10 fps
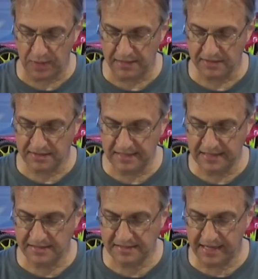I'll stay
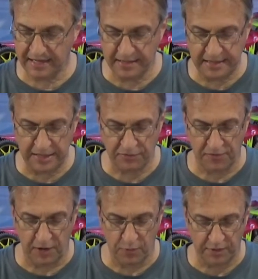in second gear
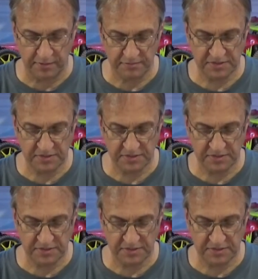forward.